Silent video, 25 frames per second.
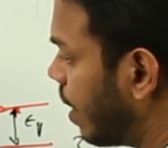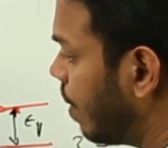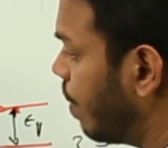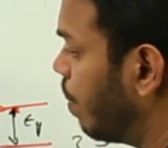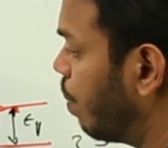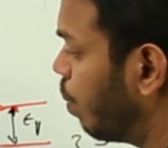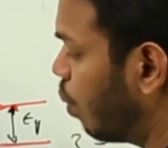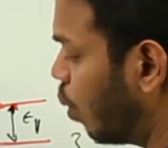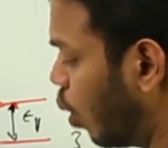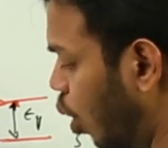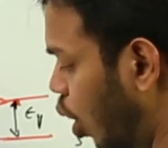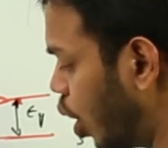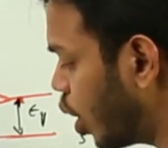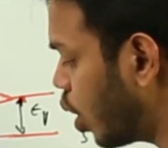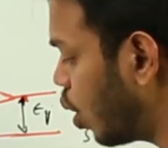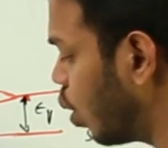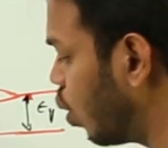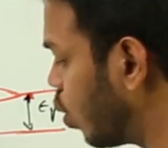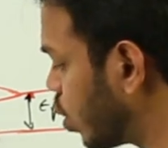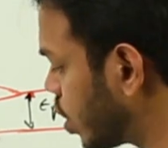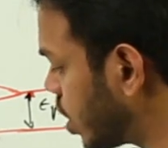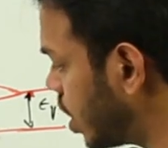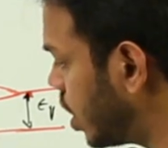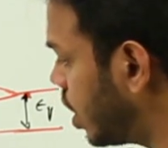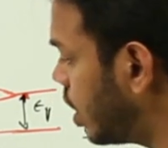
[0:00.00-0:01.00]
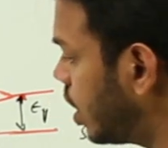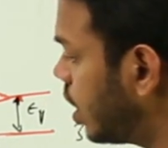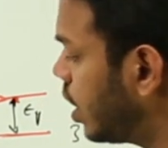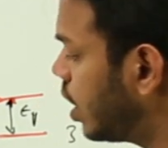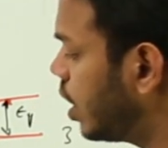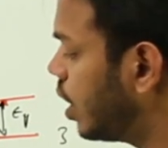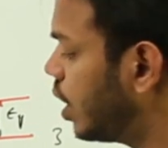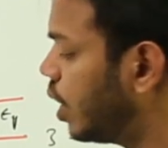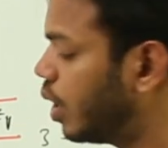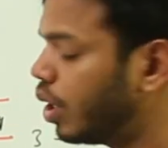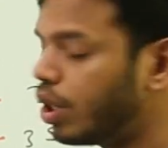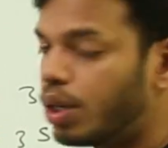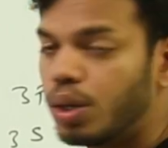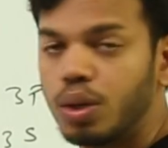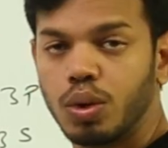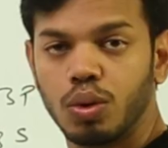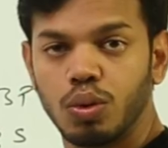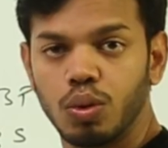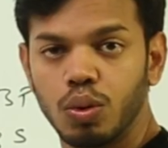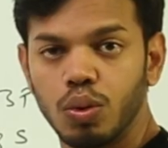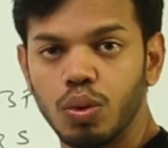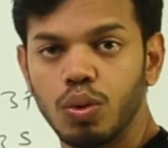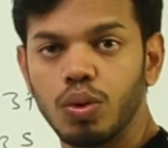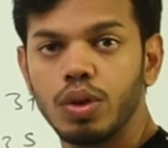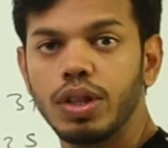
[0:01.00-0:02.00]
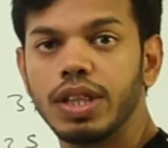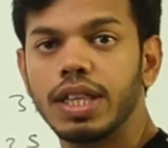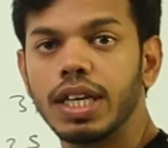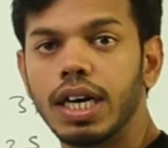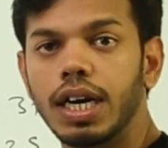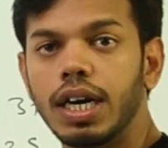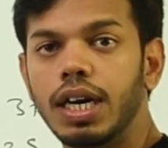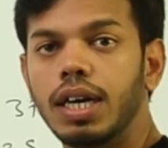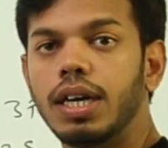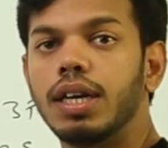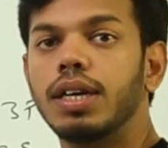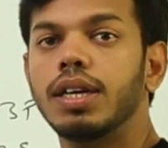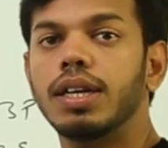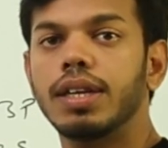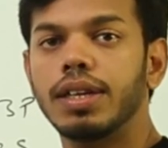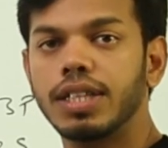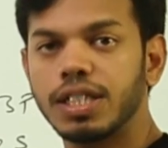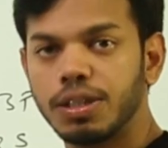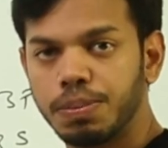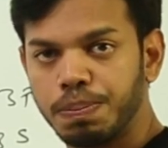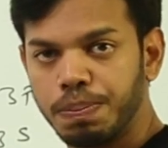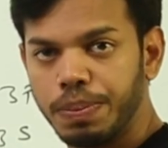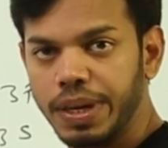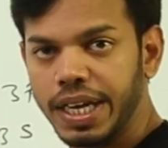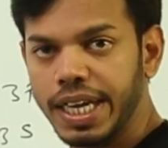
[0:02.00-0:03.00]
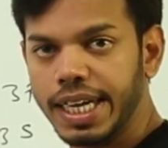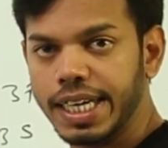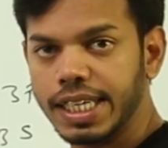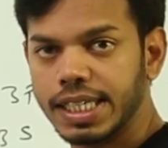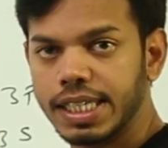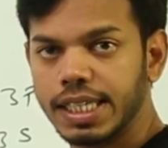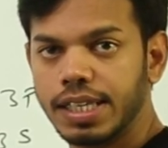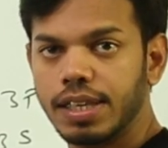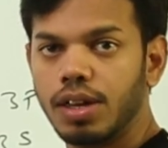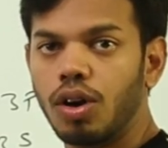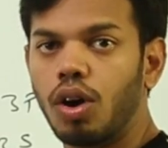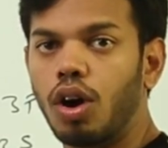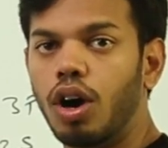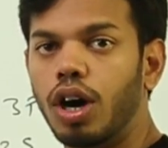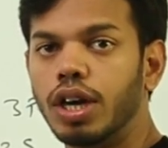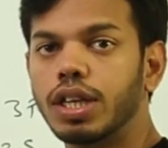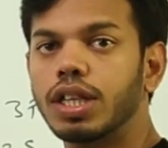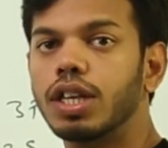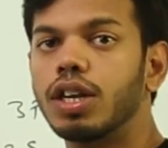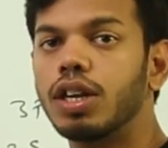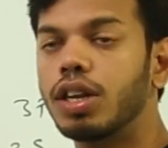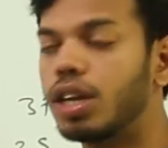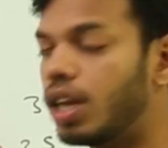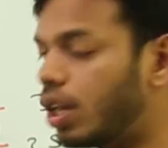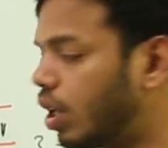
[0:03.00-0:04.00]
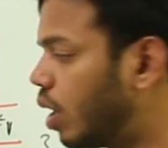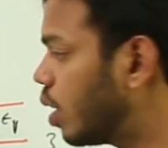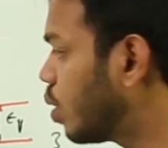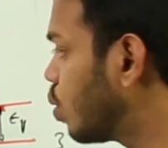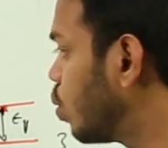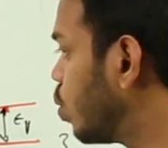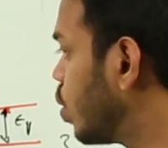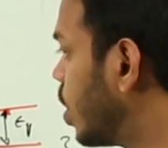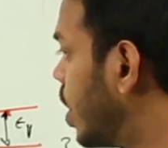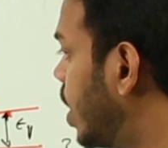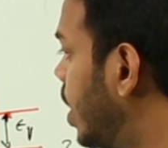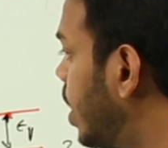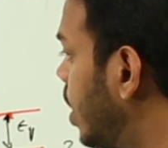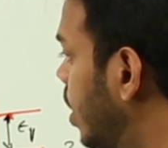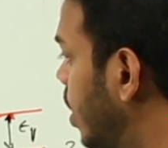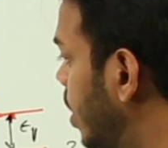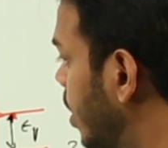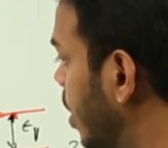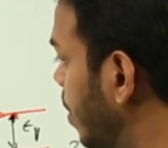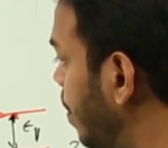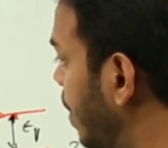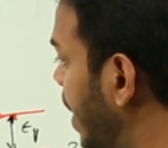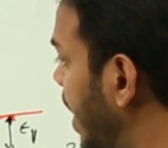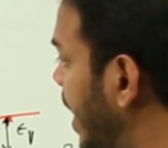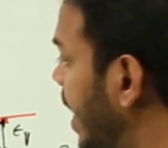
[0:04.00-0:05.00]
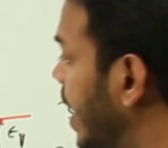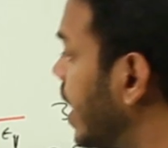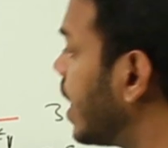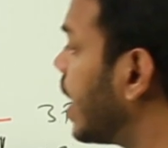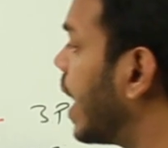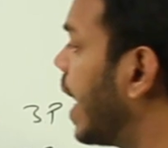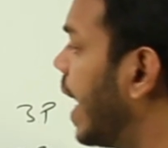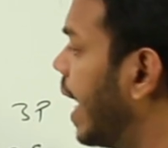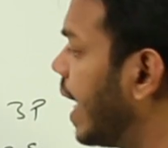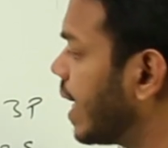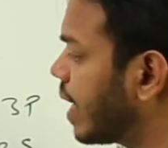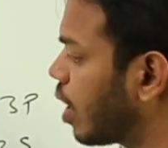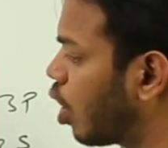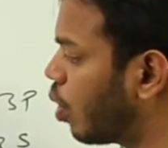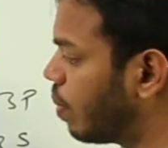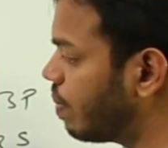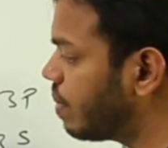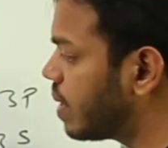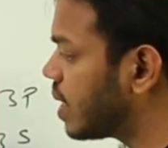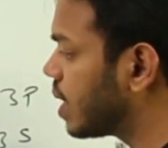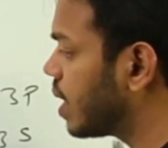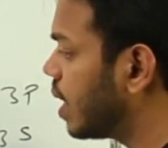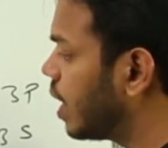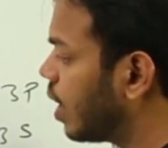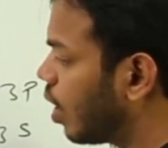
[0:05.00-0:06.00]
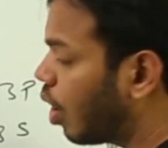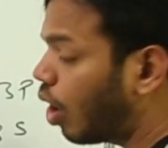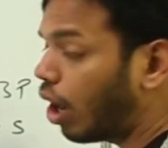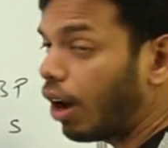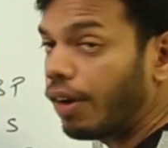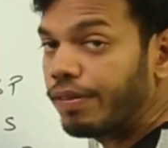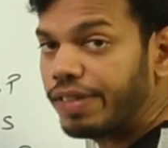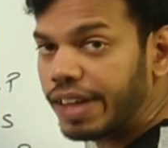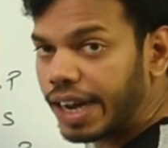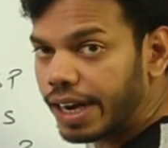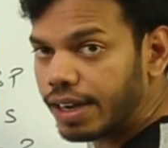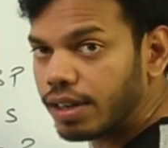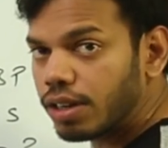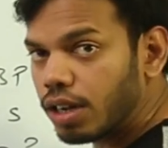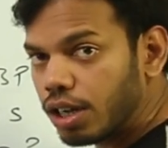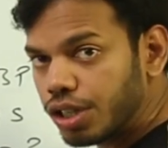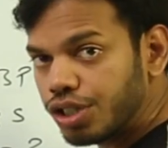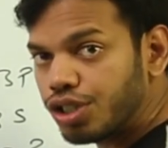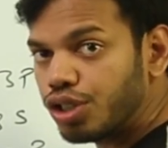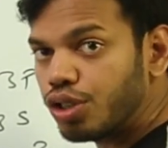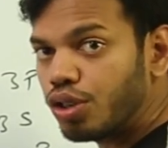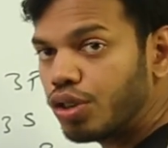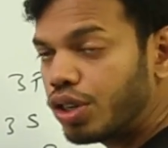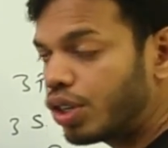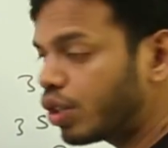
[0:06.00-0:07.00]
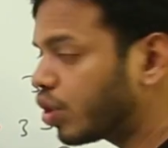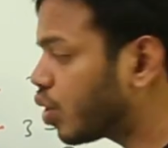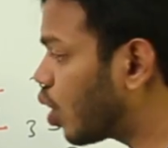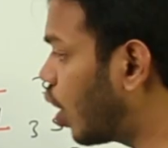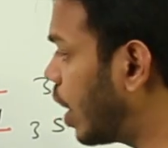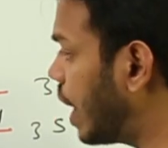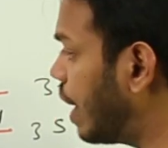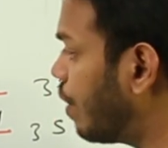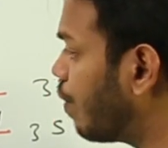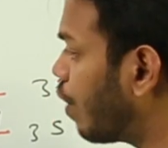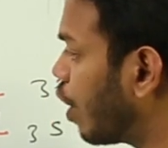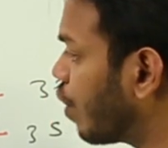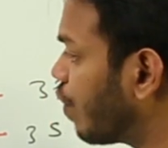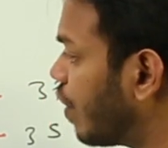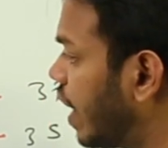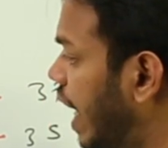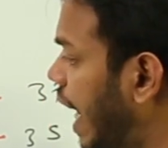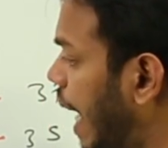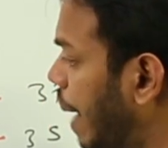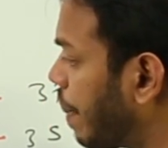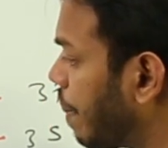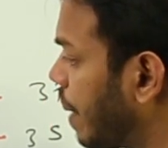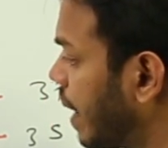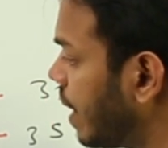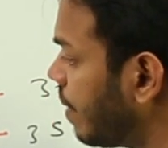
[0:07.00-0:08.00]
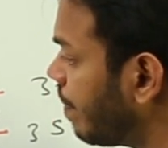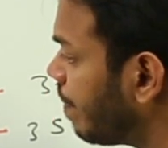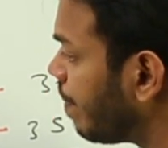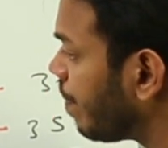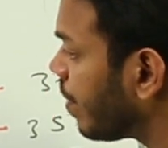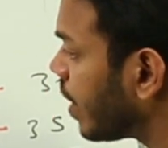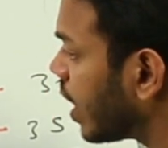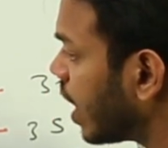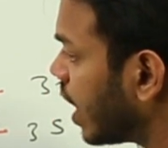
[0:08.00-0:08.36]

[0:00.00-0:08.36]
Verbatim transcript: more closer to the space or the, to the remaining atoms of that constituting solid, what will happen?